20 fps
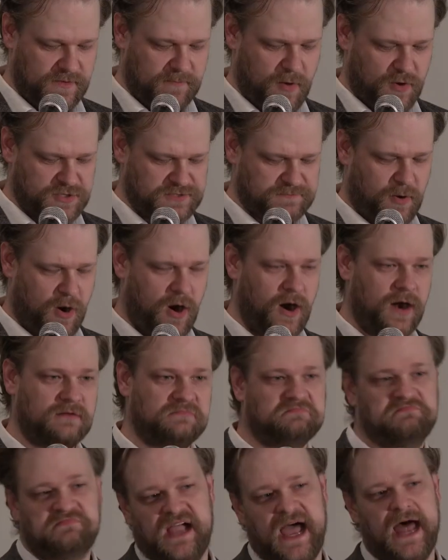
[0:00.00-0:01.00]
for the most
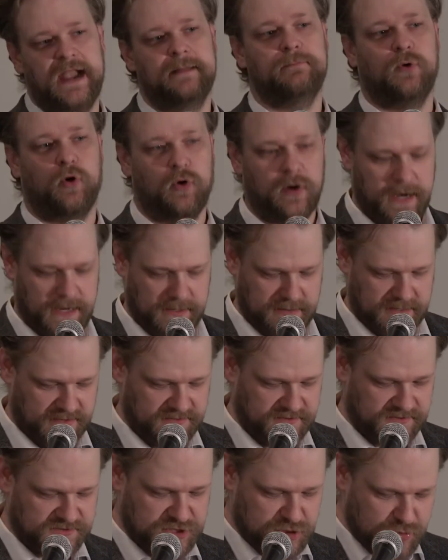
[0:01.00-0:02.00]
part, kind of boring.
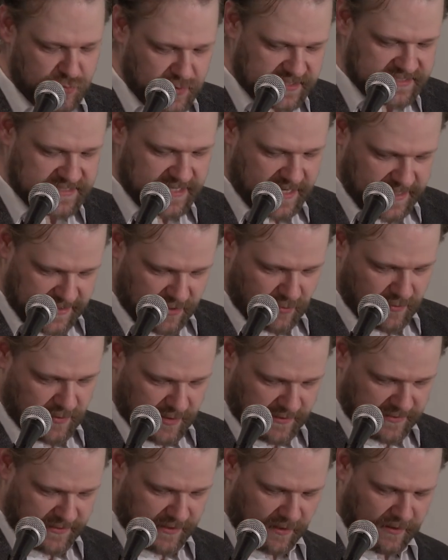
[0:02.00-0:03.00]
Nothing too exciting
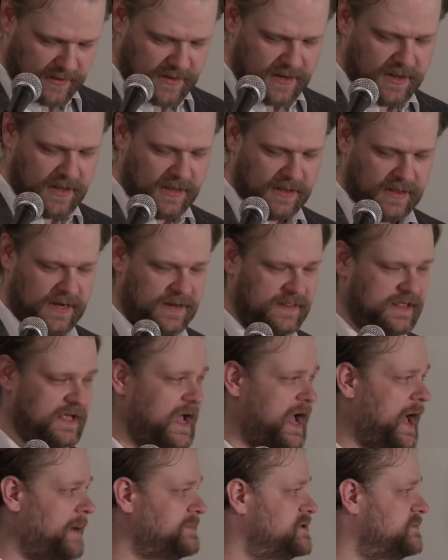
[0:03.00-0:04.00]
going on there. A lot of
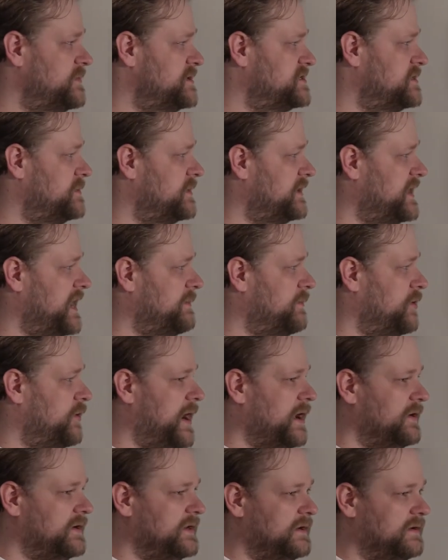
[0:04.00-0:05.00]
the optimism that came
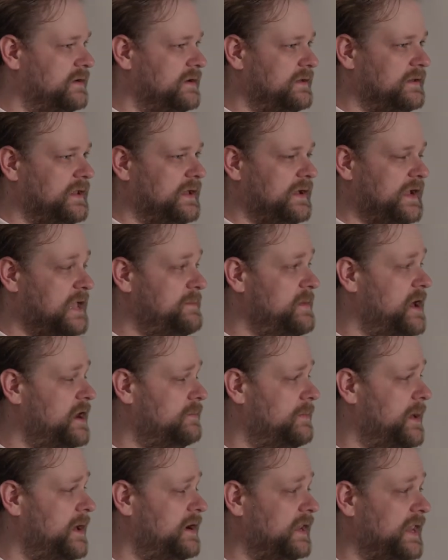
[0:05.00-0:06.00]
around it uh, came
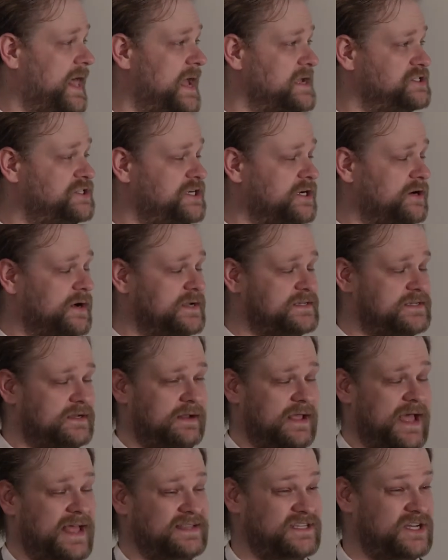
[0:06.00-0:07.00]
out about it last year as
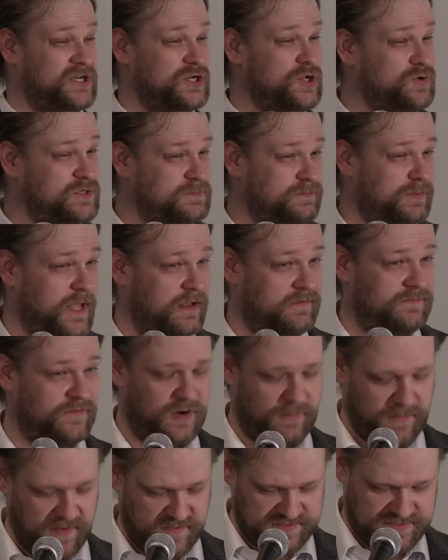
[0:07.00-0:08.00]
an as a news
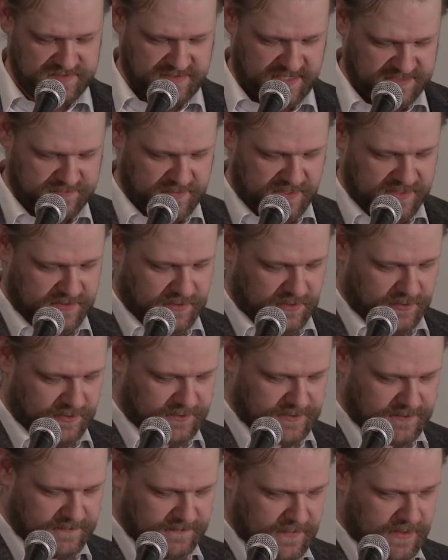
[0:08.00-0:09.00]
platform has has been
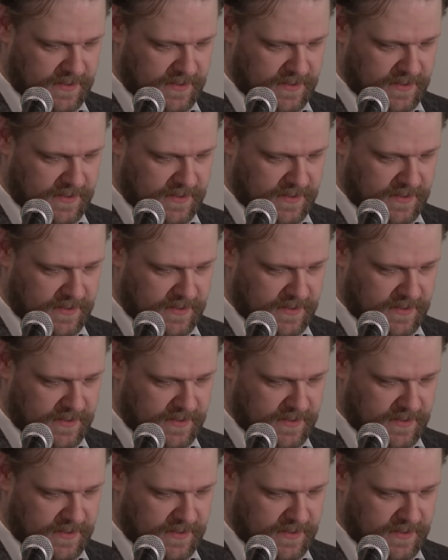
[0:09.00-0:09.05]
dulled.